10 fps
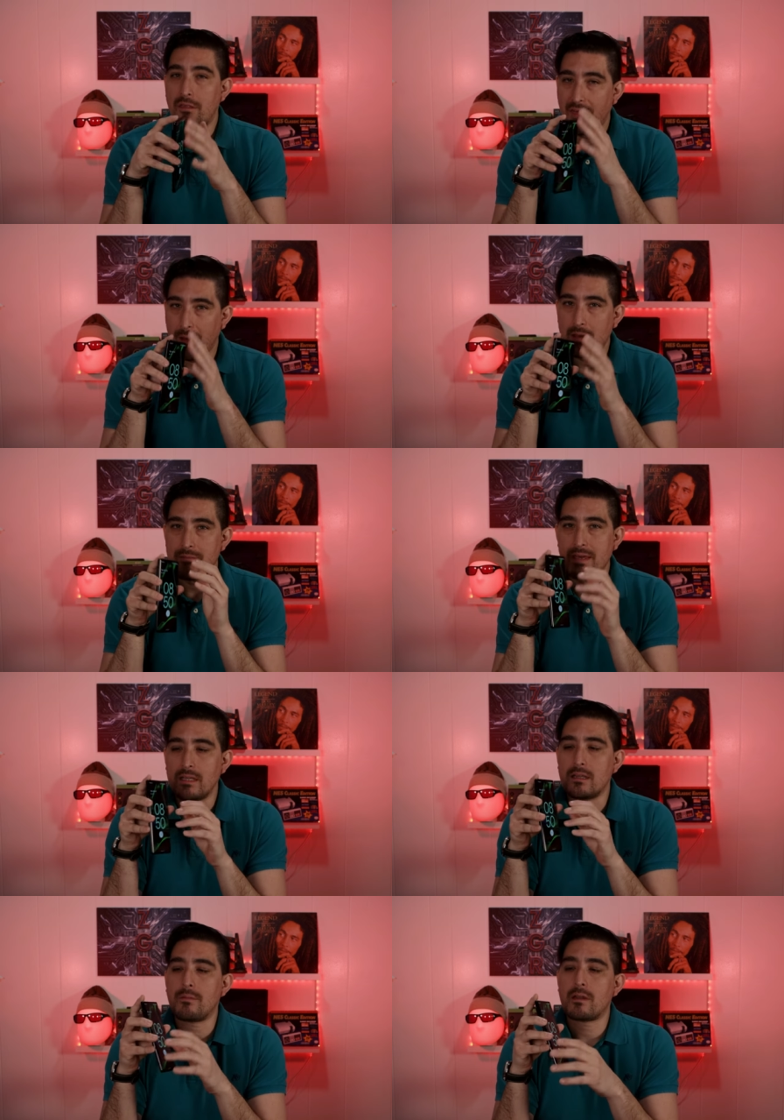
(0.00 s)
that might be a
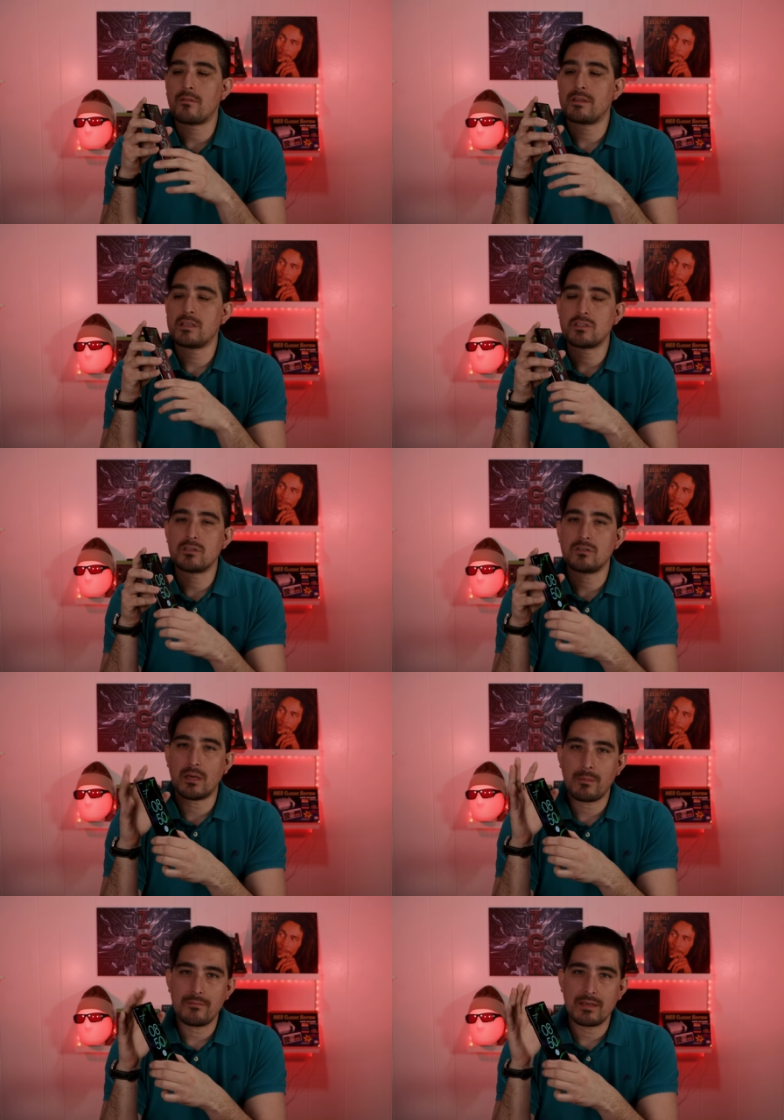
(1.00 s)
little bit of an issue.
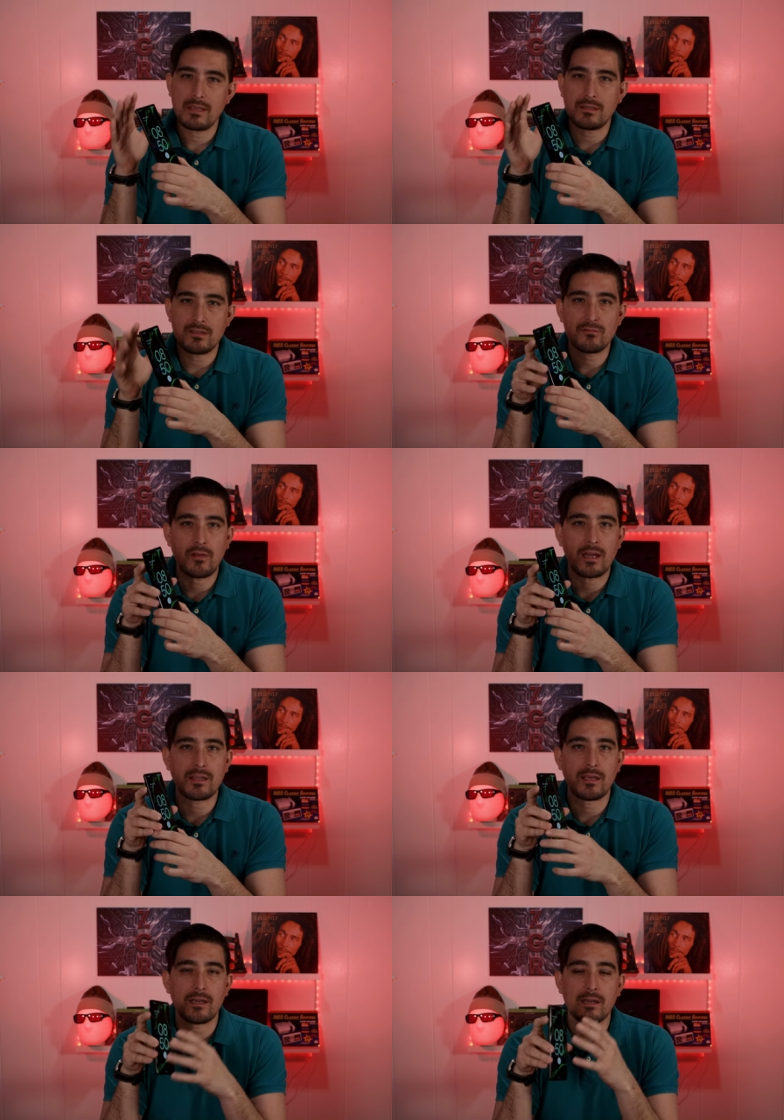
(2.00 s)
That might be
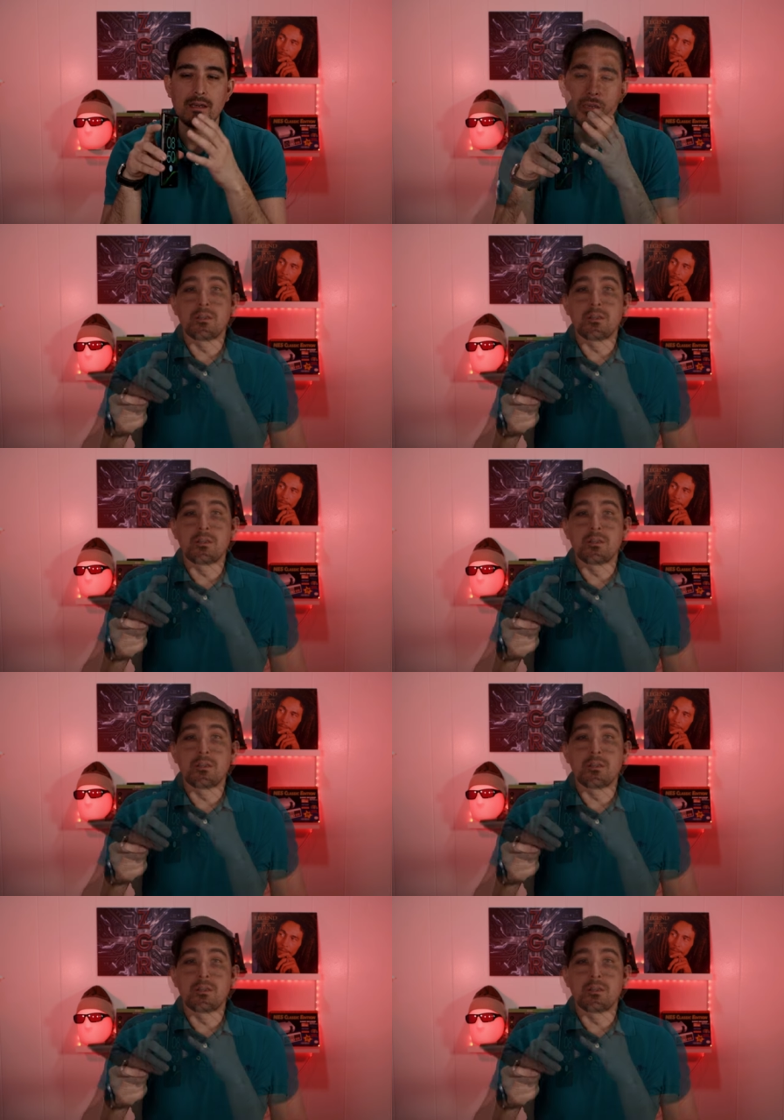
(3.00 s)
distracting.